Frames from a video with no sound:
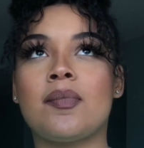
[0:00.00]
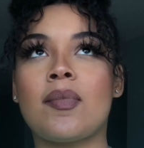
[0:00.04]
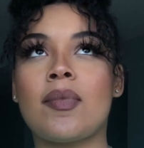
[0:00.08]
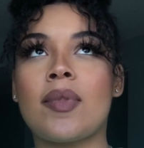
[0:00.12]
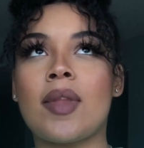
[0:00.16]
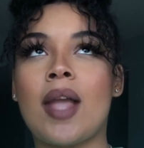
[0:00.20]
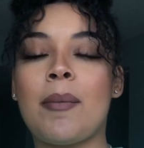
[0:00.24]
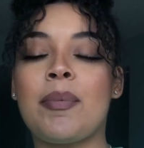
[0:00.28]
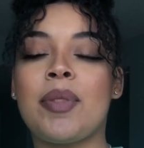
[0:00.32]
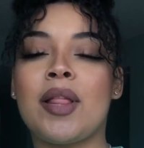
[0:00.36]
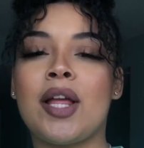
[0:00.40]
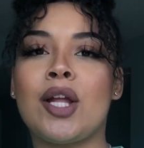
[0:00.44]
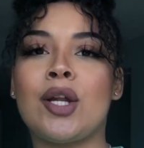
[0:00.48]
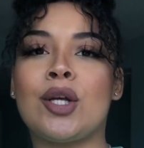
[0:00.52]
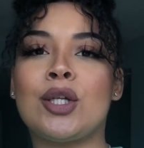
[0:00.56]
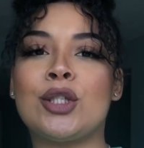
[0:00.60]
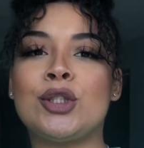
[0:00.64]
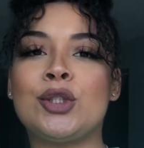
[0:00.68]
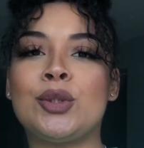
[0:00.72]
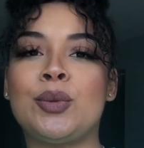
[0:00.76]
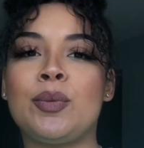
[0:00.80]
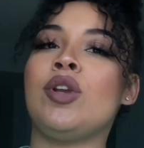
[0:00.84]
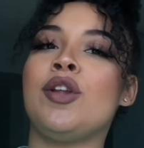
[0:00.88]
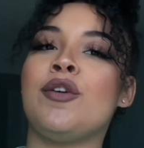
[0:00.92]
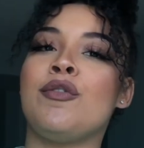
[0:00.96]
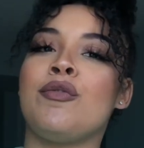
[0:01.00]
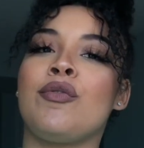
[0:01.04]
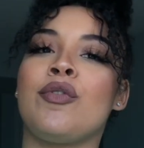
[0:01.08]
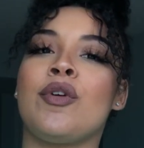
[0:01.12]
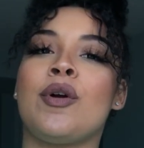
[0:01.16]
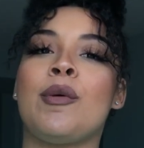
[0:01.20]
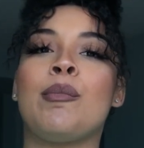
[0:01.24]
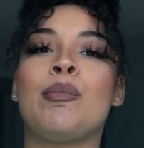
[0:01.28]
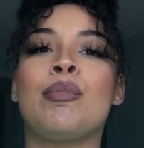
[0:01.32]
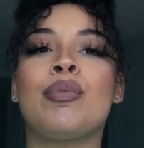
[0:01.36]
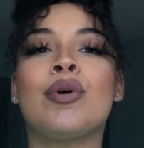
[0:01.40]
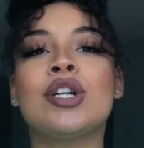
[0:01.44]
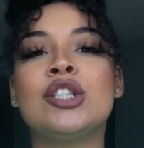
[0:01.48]
I plan on doing
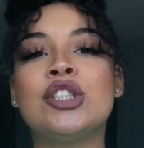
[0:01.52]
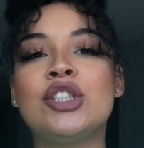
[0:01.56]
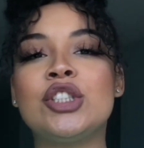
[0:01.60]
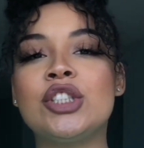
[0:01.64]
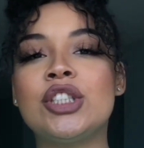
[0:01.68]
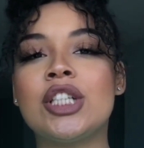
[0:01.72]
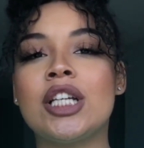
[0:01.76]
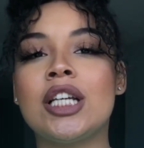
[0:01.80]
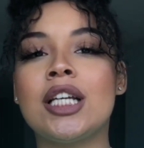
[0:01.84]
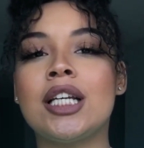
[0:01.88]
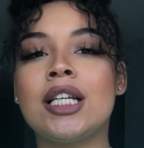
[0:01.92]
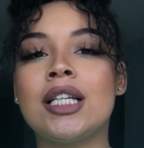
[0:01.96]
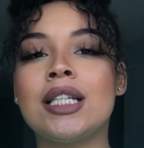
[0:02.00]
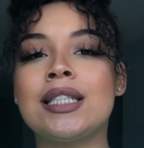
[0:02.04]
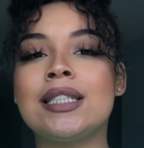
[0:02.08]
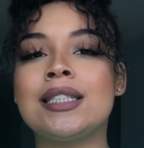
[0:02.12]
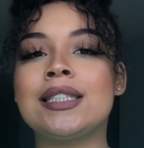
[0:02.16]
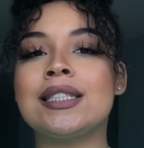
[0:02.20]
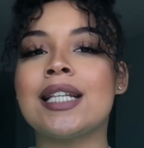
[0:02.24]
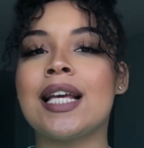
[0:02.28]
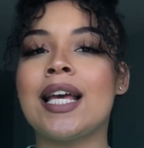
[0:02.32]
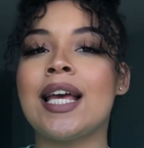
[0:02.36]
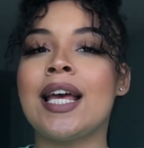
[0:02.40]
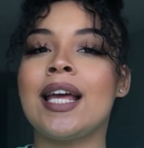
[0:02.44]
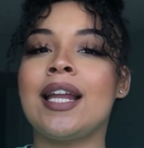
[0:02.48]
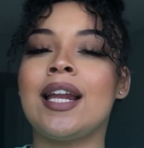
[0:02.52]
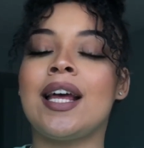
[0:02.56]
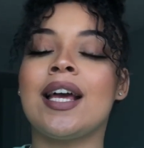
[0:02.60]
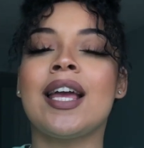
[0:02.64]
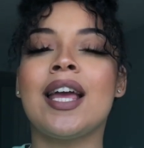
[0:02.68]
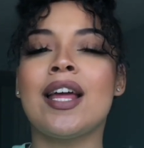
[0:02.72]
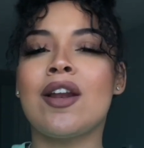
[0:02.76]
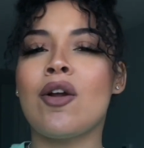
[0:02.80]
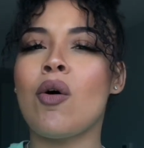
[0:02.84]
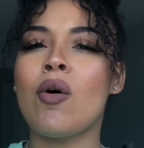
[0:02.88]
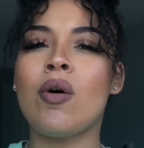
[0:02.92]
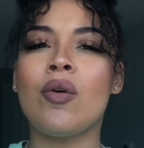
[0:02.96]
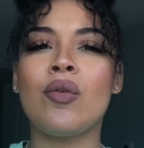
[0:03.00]
different brunches, and
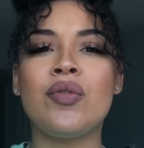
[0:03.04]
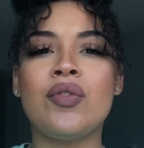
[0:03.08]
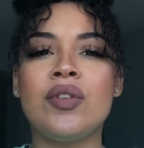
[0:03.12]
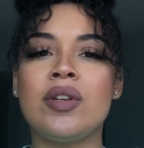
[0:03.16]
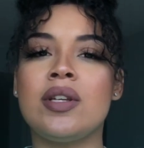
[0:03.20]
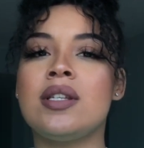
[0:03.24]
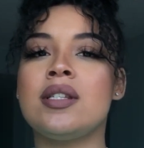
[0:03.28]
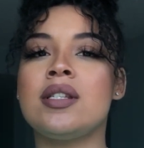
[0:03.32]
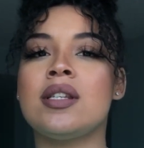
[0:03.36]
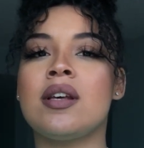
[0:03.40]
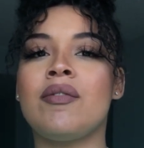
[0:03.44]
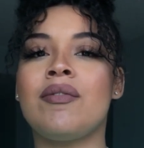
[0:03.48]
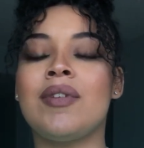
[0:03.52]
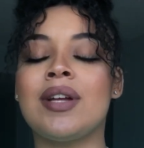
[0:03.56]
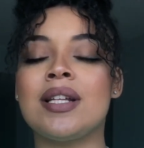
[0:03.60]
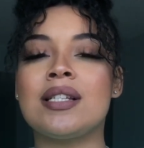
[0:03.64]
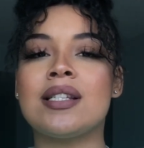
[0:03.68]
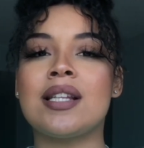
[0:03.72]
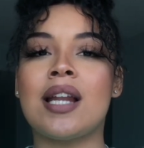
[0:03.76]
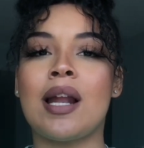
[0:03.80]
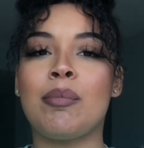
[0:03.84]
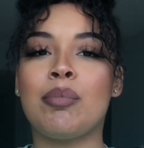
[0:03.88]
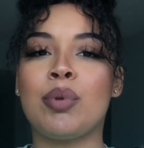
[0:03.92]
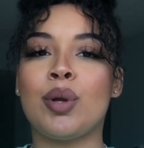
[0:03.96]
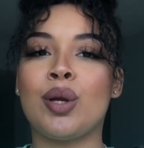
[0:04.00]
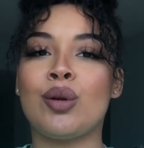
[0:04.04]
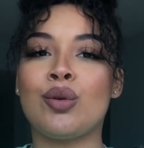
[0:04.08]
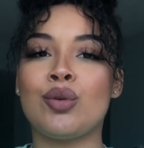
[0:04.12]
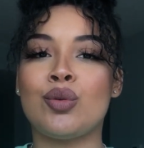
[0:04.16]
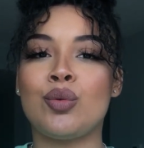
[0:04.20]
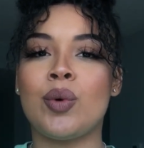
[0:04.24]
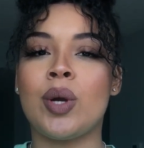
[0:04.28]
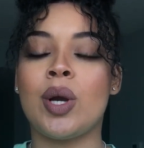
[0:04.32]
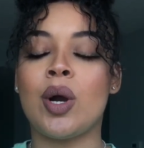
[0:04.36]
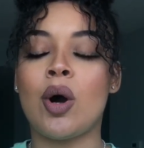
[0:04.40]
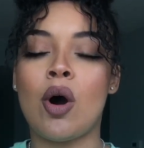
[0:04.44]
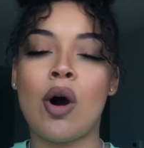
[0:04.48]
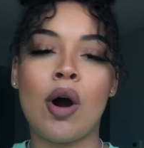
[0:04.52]
again, all of these events that I plan on
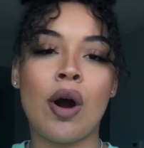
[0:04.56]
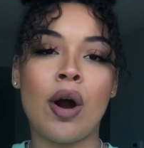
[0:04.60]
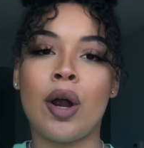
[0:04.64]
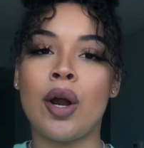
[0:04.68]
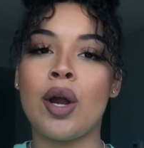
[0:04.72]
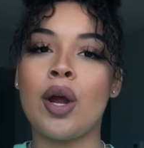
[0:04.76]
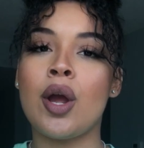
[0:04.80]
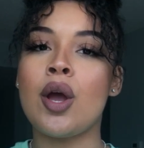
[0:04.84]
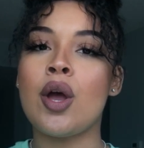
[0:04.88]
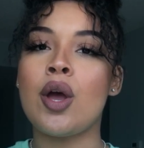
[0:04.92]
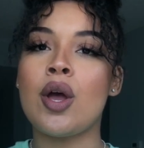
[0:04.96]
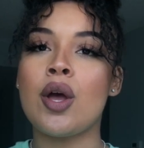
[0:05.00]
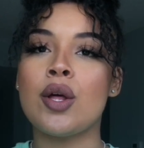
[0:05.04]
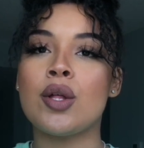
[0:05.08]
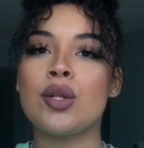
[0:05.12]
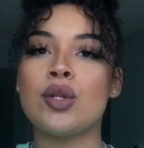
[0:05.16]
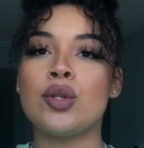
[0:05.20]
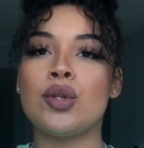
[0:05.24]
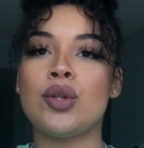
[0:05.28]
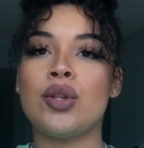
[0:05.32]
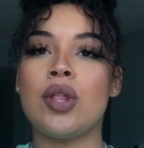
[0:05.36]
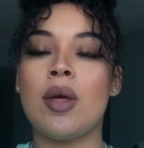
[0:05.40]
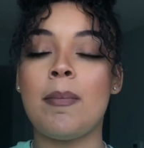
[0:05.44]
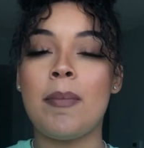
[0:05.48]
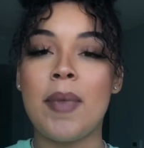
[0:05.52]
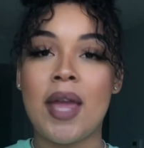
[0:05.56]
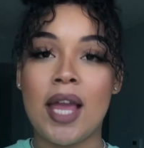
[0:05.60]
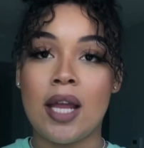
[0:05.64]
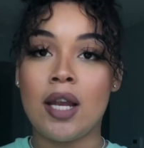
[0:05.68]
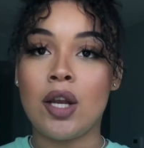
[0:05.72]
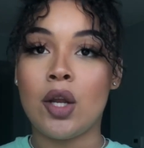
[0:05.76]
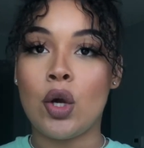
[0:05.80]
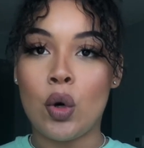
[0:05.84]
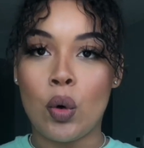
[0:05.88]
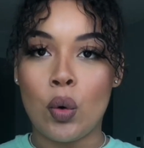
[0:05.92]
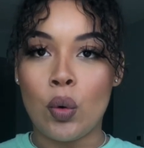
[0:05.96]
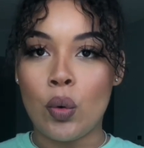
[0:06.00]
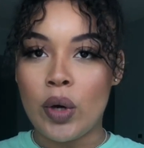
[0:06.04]
doing are, the main
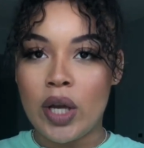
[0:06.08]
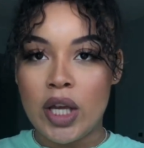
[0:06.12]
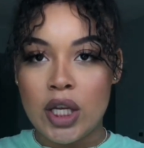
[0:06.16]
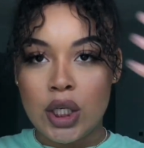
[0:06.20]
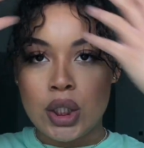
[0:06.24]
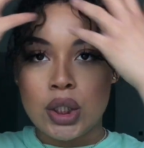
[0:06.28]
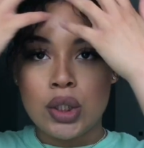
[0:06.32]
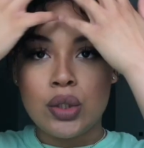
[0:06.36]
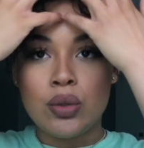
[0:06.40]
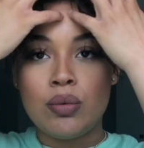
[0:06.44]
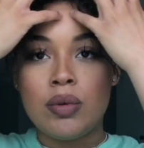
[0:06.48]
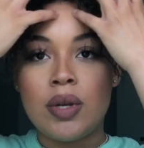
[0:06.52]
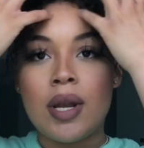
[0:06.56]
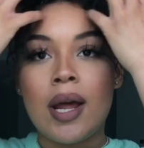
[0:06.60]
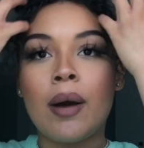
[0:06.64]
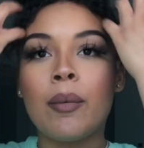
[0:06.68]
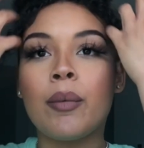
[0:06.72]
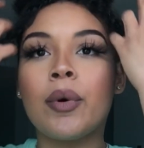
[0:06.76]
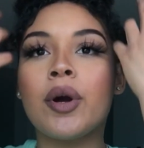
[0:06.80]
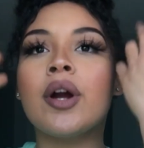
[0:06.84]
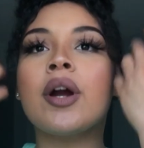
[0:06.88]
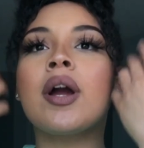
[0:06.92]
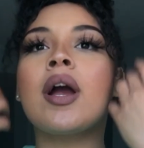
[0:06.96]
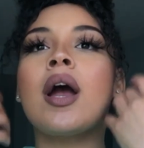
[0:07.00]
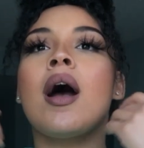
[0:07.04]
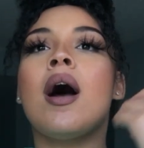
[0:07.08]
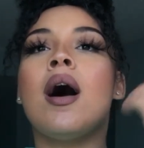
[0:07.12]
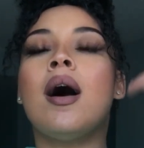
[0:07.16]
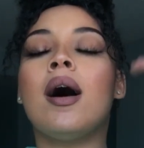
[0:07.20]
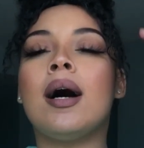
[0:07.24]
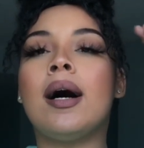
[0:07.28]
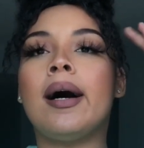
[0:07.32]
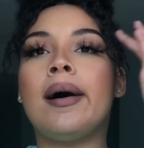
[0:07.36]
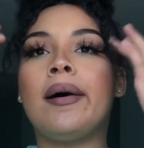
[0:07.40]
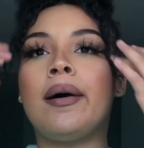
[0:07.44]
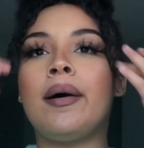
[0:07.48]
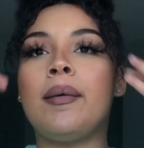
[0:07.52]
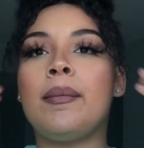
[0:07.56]
goal is to network
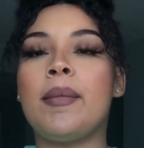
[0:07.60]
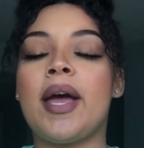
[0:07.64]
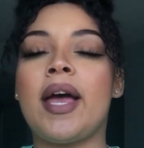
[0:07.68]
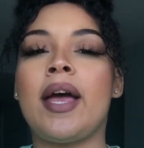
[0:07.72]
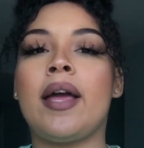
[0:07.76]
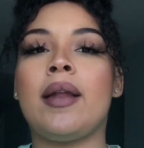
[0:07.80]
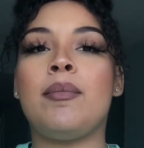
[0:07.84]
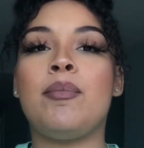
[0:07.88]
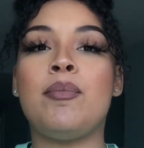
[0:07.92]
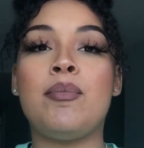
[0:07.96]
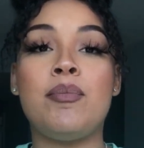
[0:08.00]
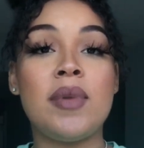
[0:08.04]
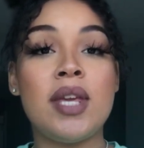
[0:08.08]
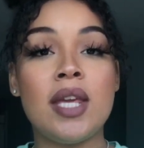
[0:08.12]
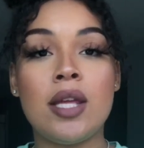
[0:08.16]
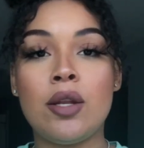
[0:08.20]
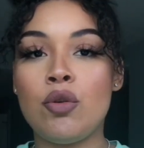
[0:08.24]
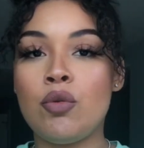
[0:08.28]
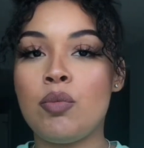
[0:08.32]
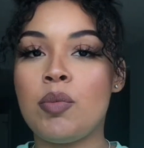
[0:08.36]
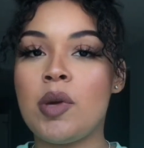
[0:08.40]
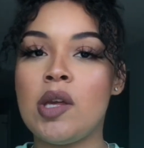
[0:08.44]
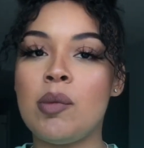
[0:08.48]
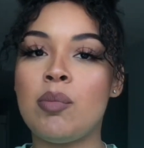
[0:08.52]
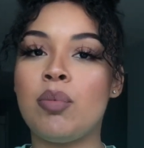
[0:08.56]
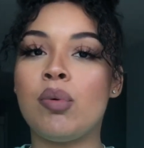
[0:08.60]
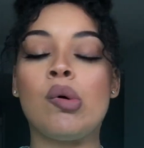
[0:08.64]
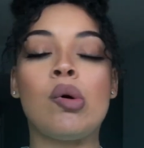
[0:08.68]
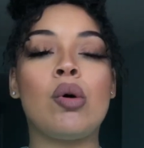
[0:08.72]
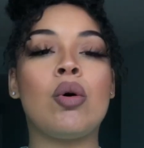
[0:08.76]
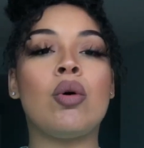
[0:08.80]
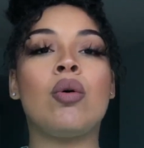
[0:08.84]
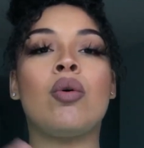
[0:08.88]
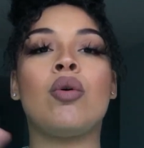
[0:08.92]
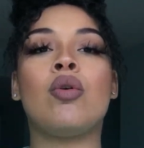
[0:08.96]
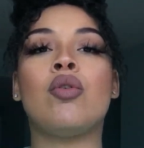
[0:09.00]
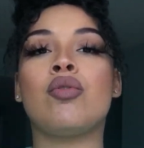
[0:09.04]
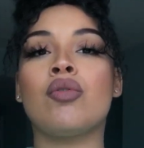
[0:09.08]
and meet new
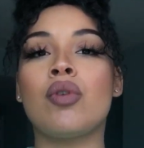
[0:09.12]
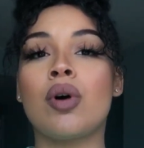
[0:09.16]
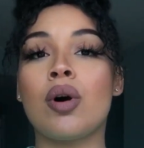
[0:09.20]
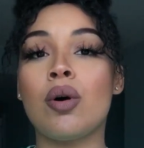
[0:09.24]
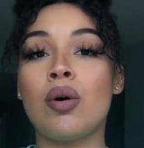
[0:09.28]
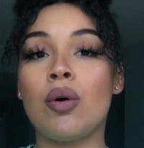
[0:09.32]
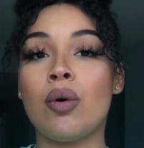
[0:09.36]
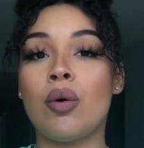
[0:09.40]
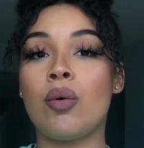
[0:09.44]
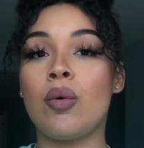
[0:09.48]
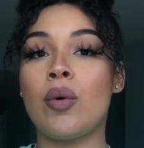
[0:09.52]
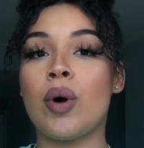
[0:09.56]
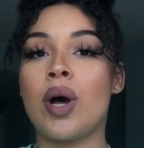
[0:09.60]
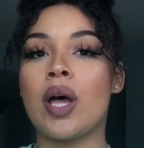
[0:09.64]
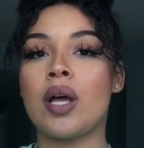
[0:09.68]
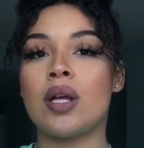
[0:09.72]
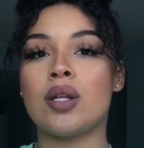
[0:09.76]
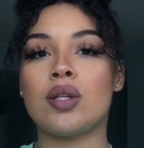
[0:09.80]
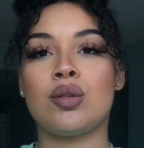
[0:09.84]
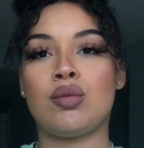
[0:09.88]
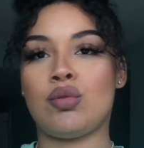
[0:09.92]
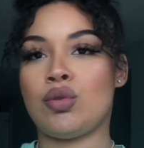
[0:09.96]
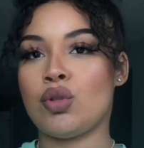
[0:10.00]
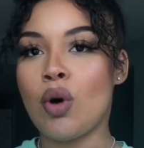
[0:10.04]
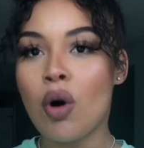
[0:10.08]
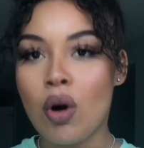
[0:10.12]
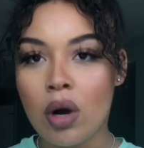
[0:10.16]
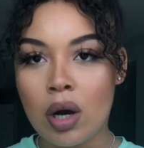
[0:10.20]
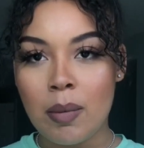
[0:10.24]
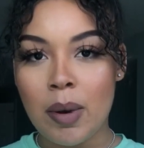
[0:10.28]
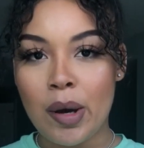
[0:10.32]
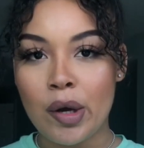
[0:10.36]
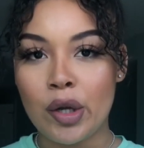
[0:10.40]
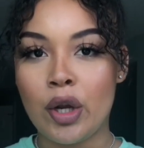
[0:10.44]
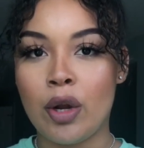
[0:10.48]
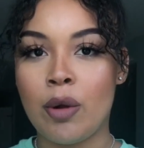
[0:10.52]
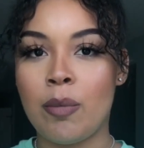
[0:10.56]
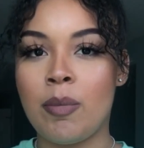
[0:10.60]
people, grow, talk
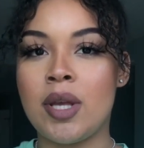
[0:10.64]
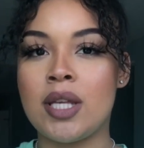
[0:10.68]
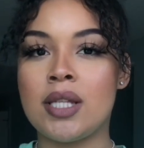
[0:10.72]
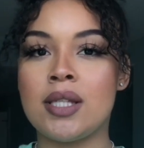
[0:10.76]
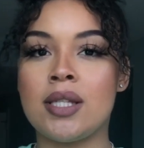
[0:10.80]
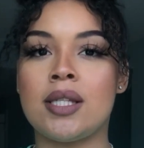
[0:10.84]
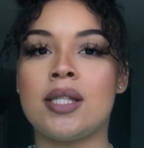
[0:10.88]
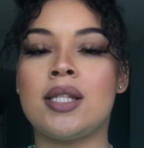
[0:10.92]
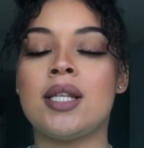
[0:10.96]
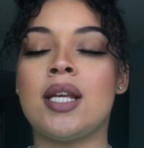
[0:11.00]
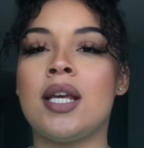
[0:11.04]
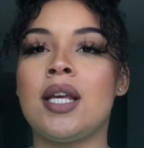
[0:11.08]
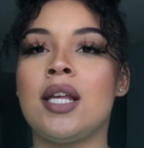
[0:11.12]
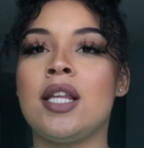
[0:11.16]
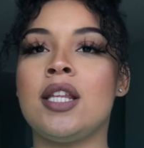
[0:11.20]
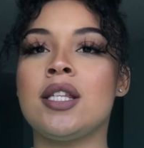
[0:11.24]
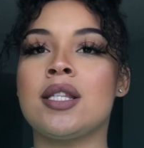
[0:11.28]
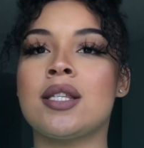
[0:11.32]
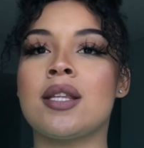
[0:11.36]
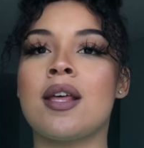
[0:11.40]
about your businesses.